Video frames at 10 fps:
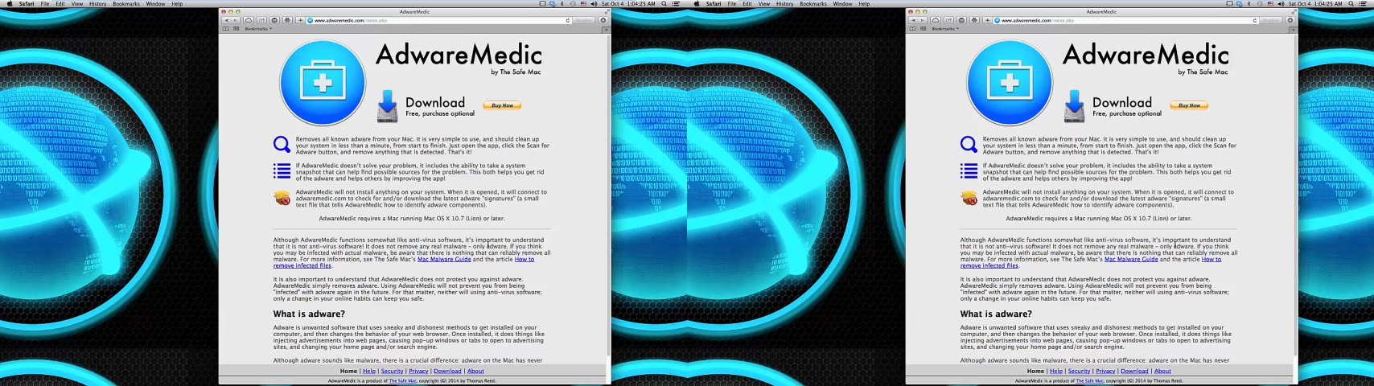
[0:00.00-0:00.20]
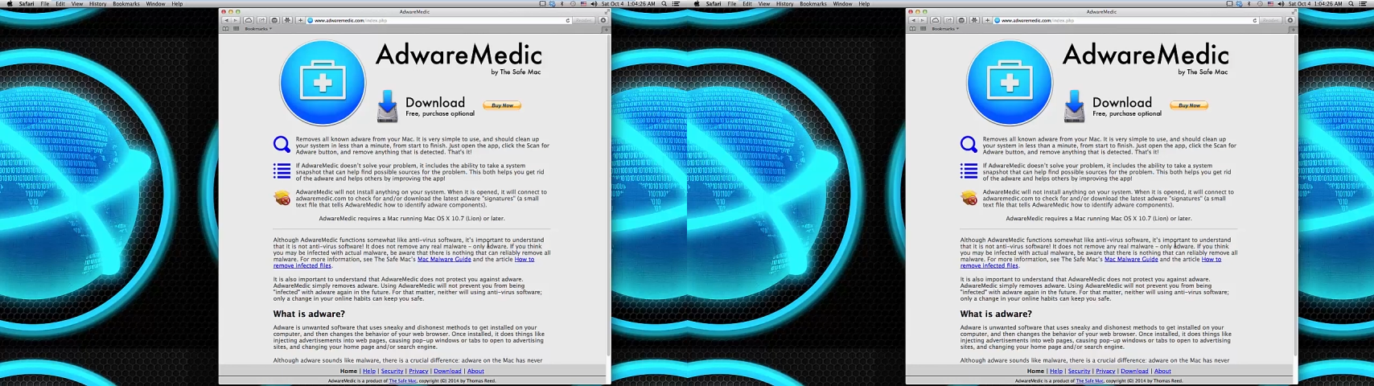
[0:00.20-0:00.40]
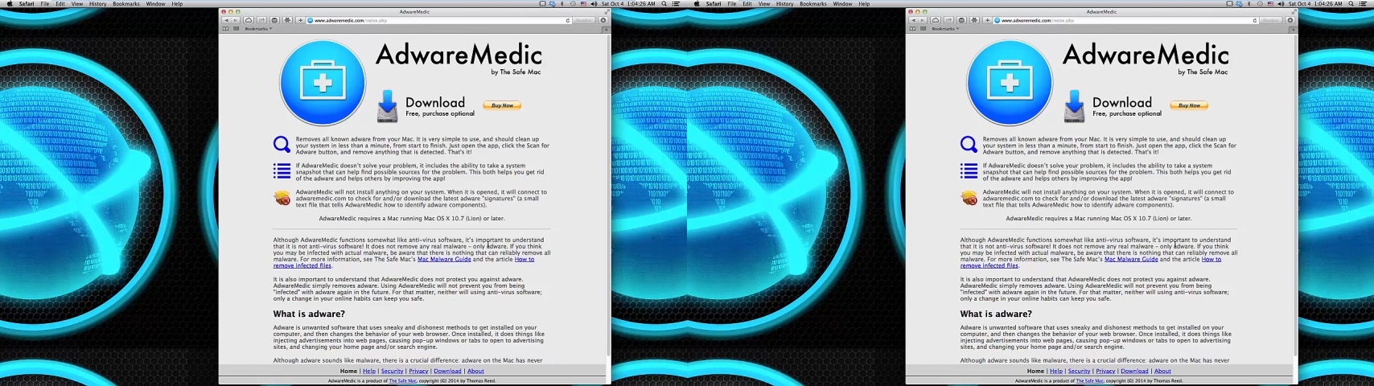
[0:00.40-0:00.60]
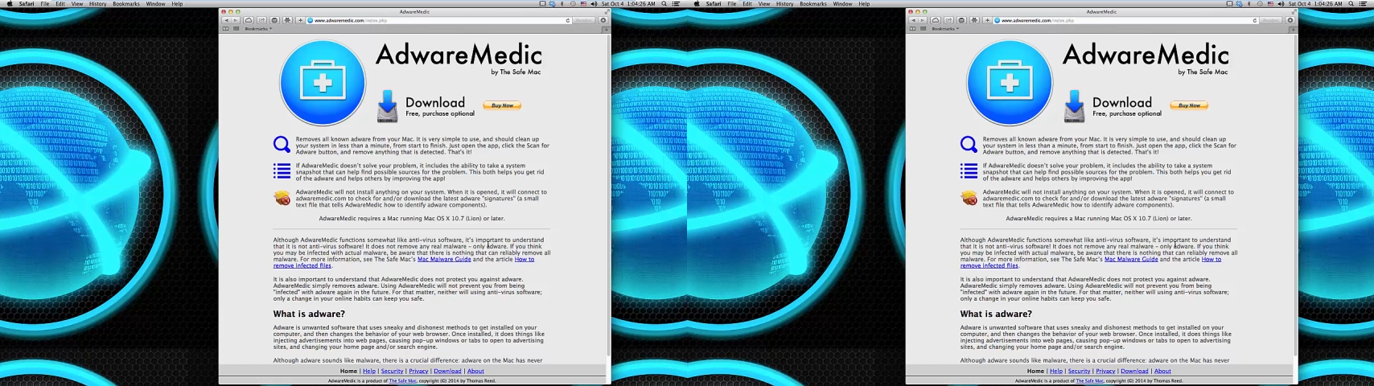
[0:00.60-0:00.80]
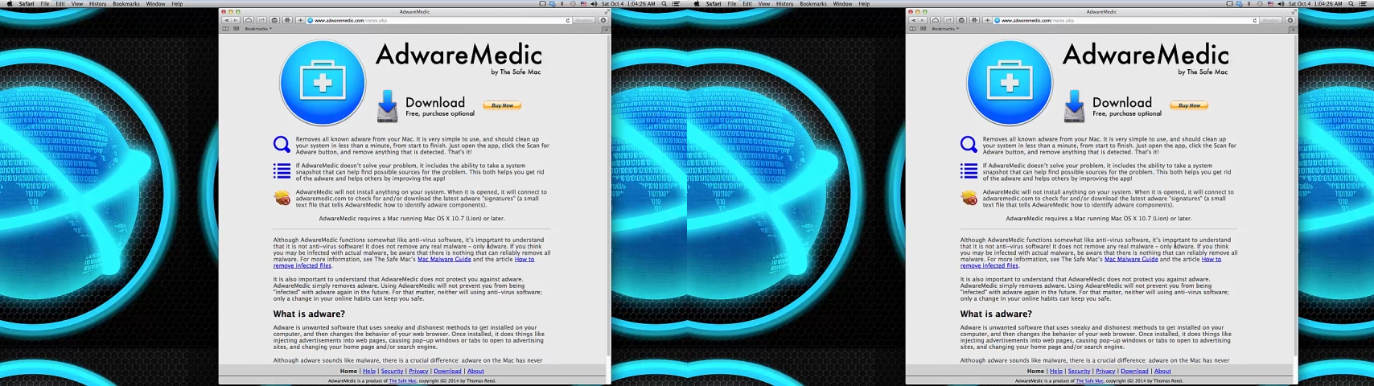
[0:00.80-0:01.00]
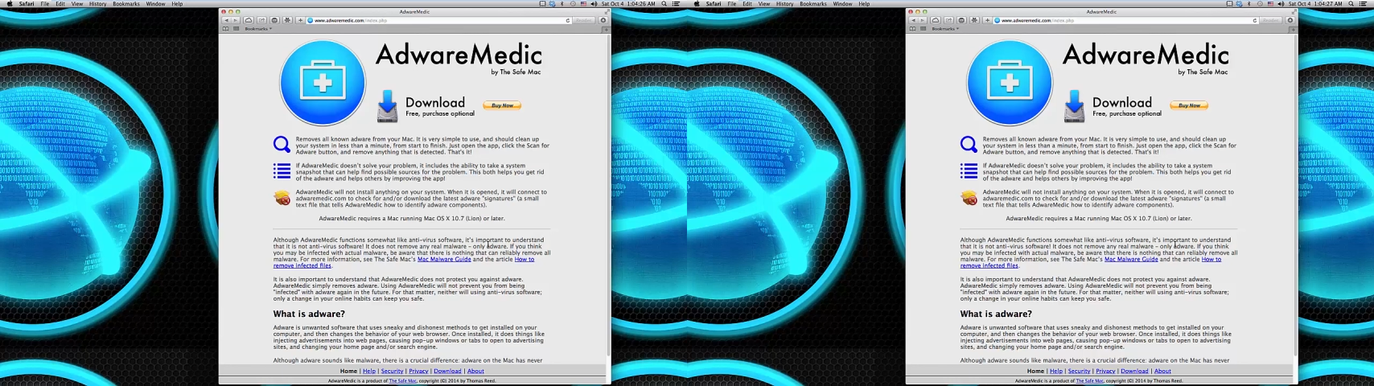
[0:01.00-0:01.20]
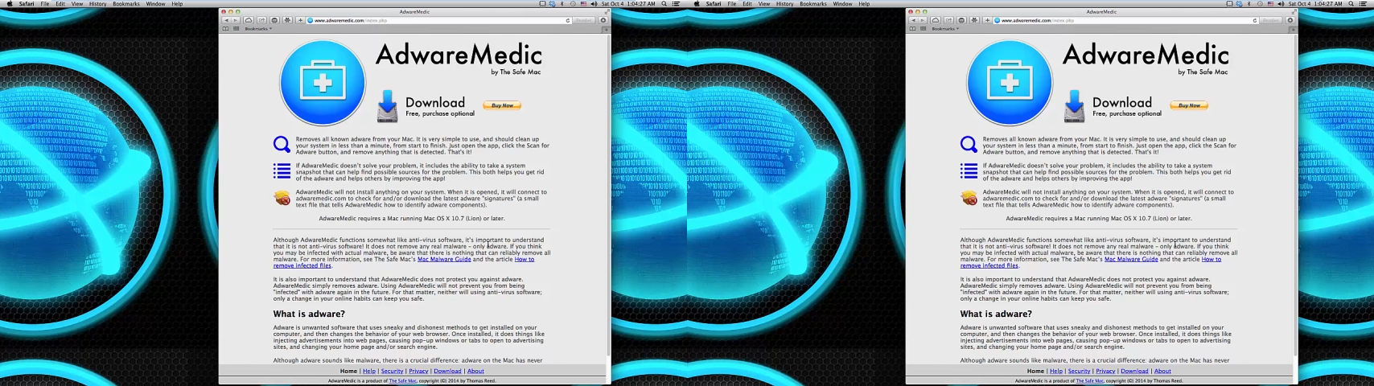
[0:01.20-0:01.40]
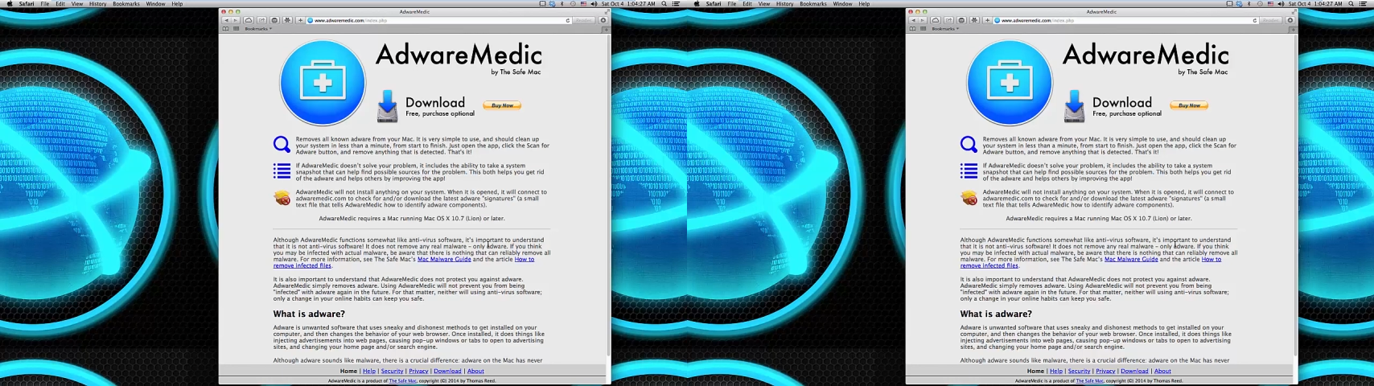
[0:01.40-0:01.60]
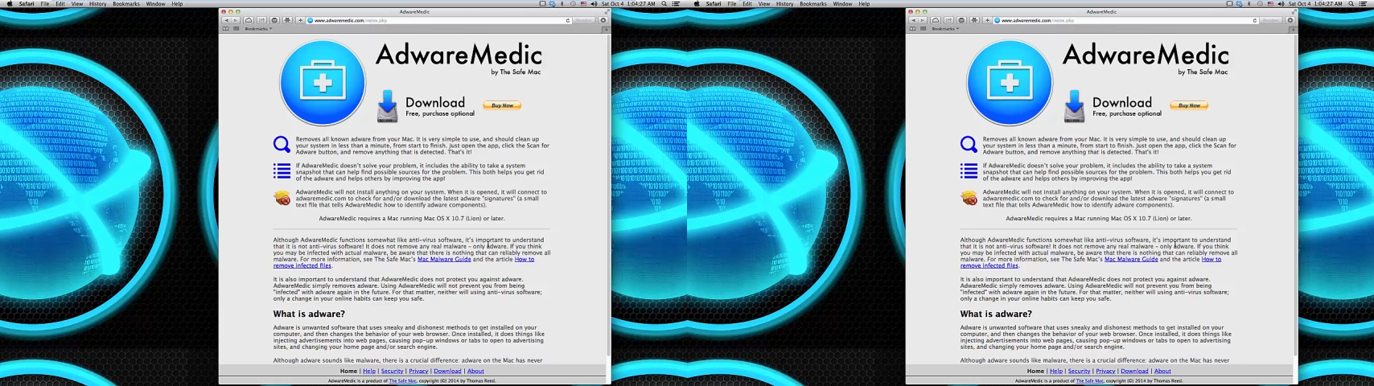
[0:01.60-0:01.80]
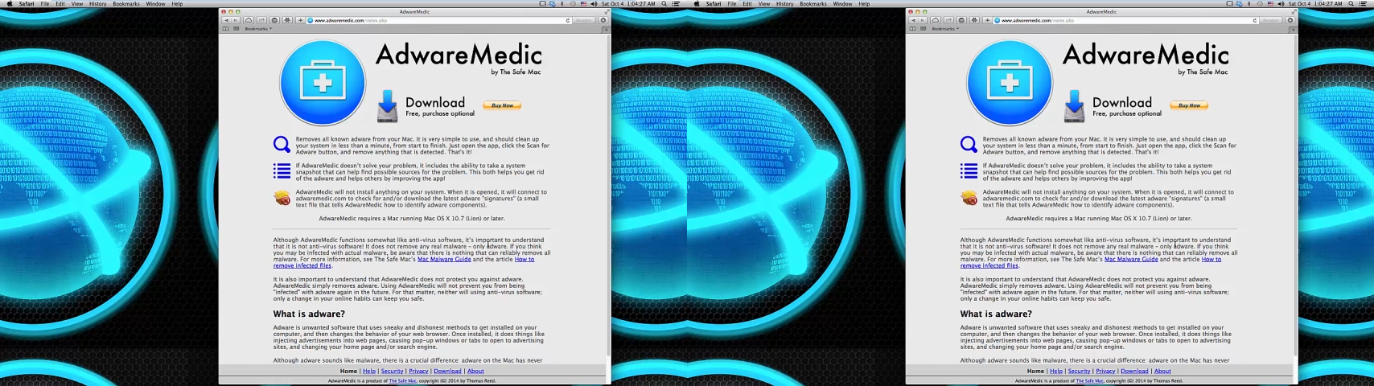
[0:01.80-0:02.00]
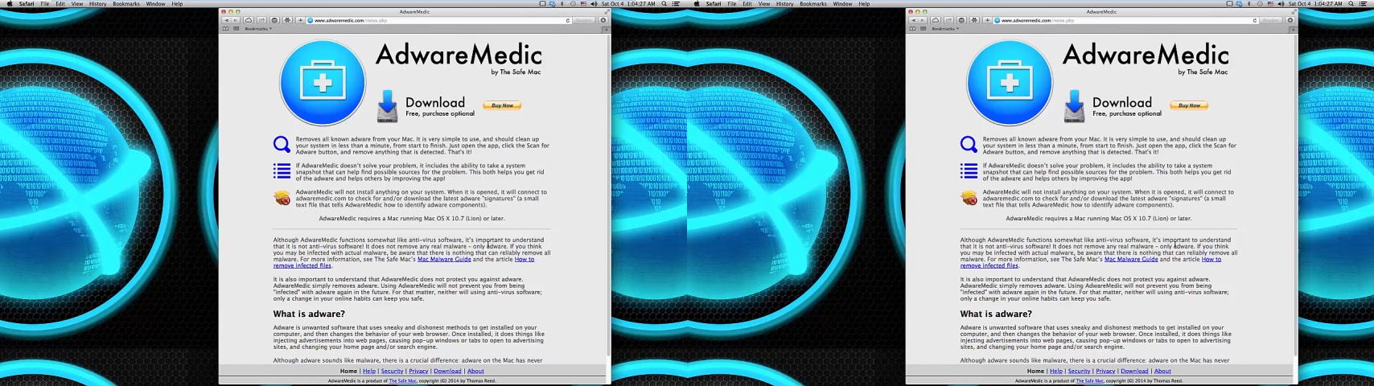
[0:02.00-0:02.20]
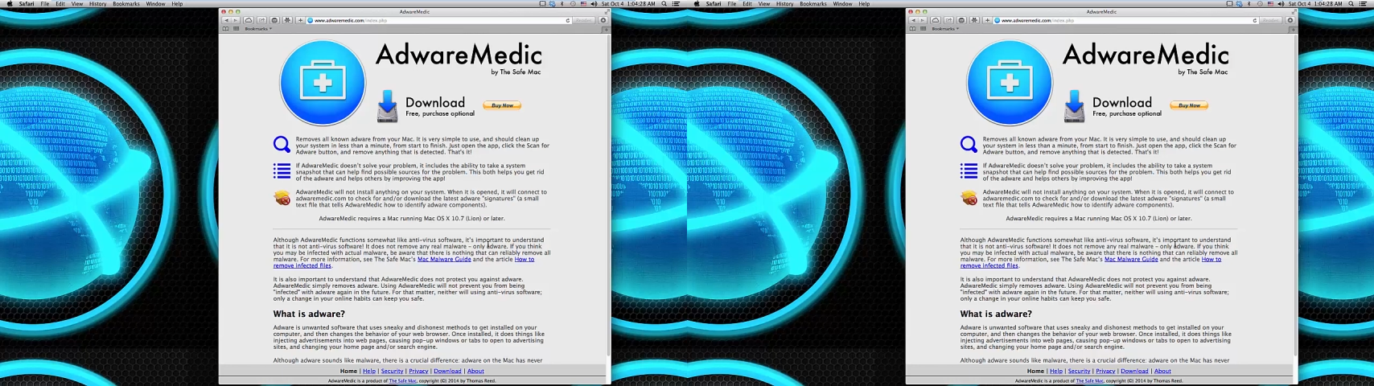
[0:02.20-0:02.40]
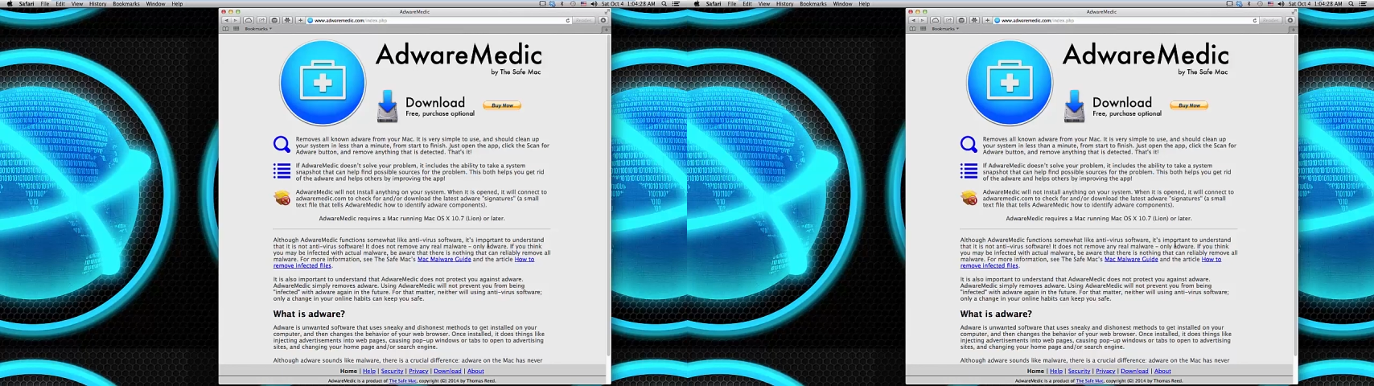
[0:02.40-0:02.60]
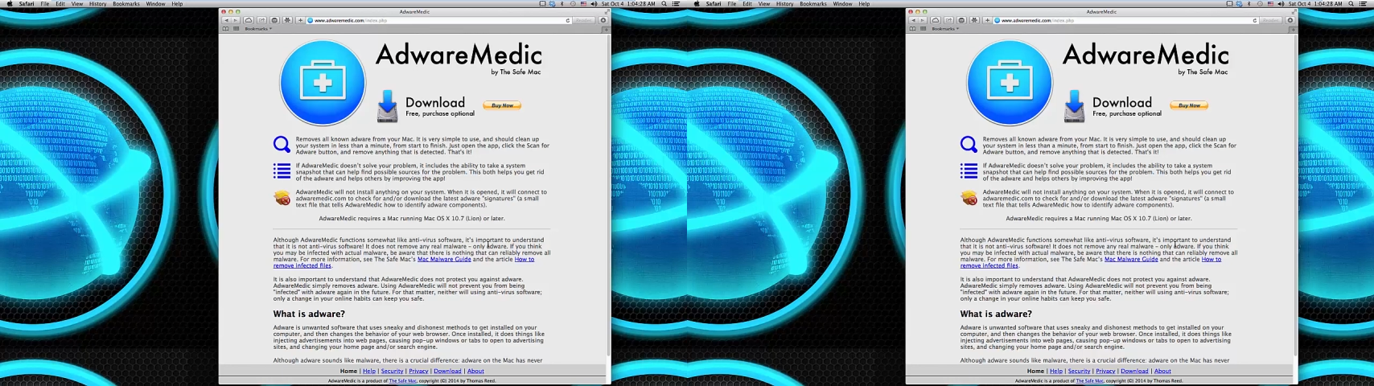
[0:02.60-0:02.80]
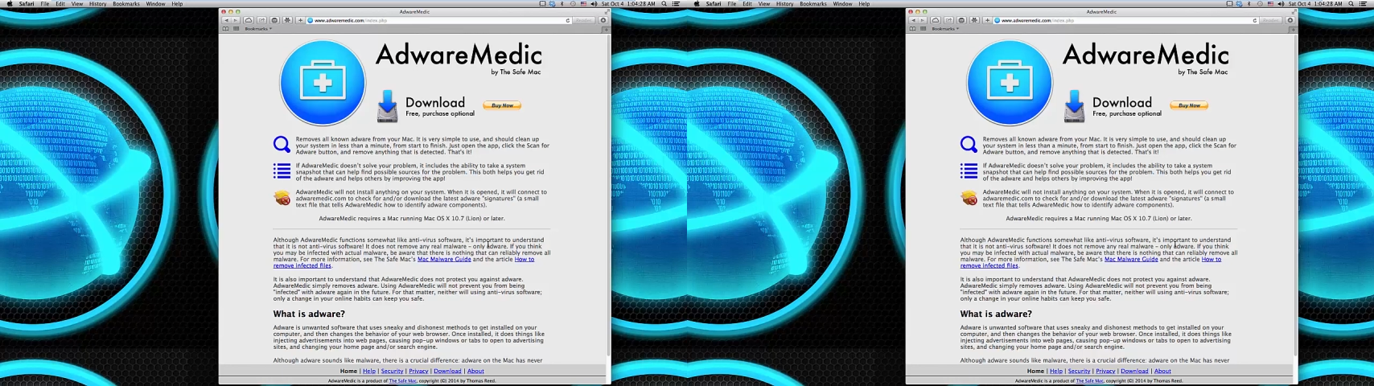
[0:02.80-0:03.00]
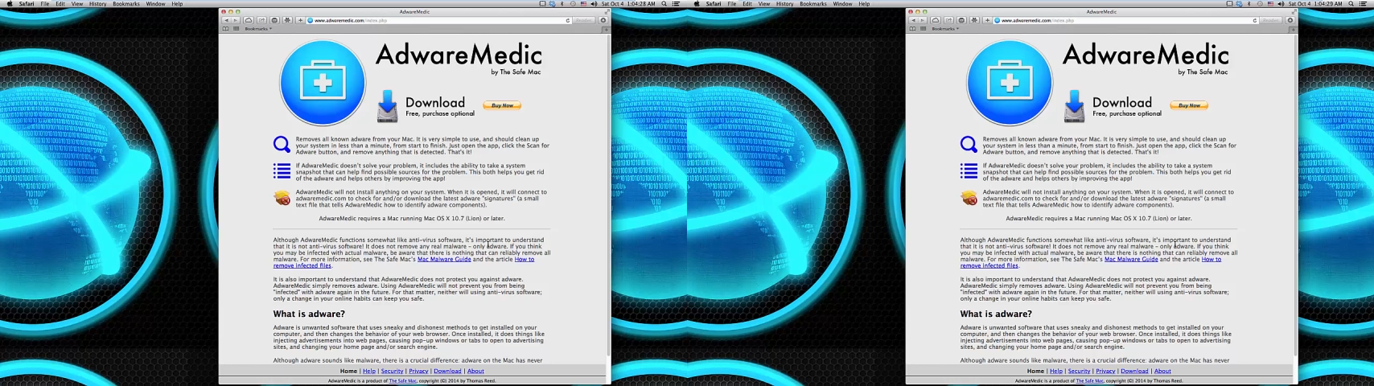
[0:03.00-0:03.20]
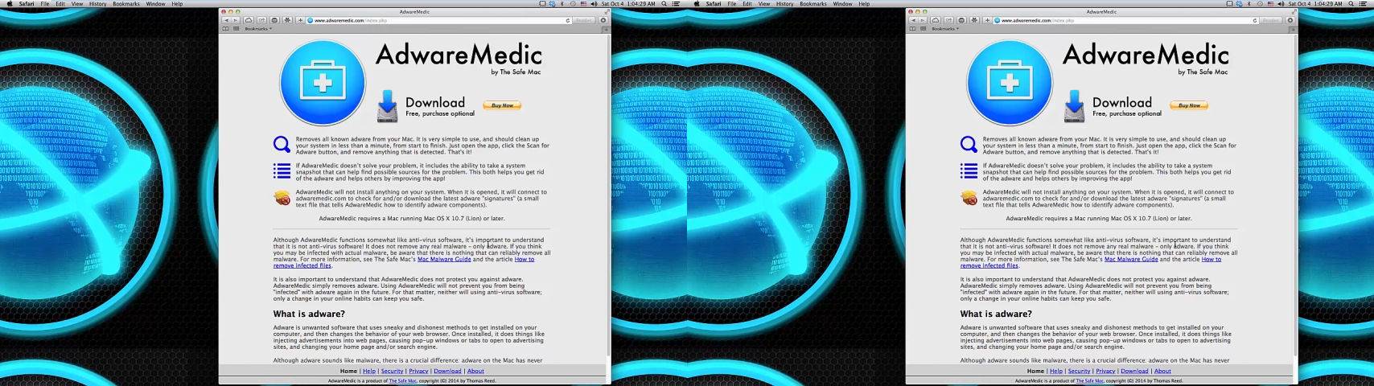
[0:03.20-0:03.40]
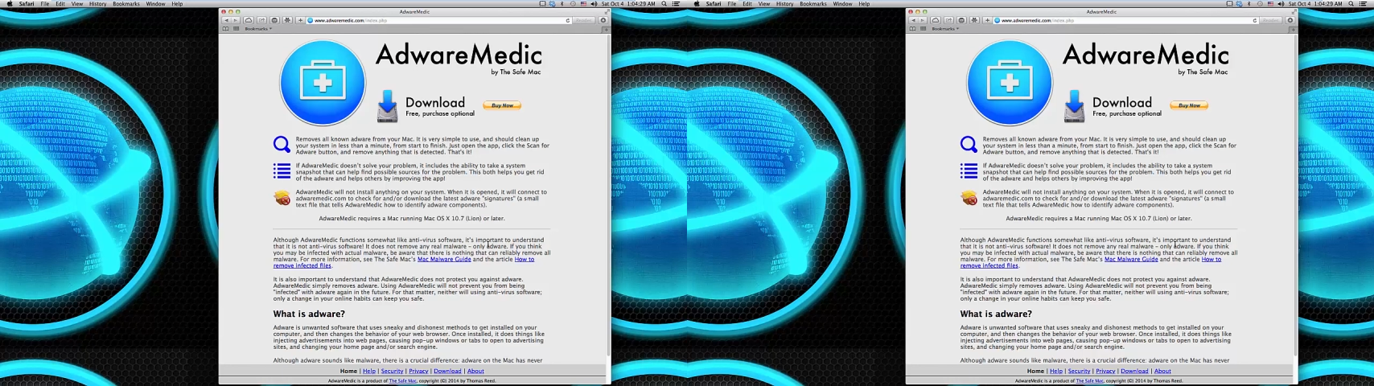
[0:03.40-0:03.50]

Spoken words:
[unreadable: no face in view]